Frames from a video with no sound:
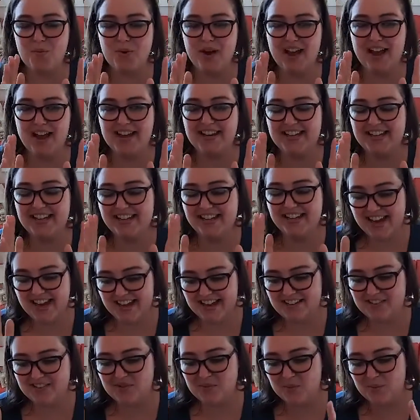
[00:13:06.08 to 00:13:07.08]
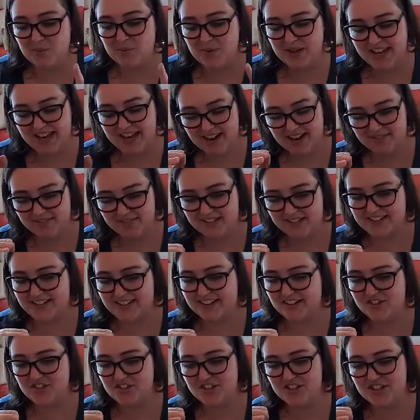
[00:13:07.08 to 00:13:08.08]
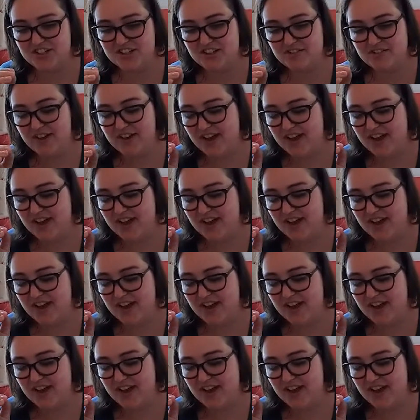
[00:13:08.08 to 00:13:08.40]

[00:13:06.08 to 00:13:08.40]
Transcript: And again, we have the tension of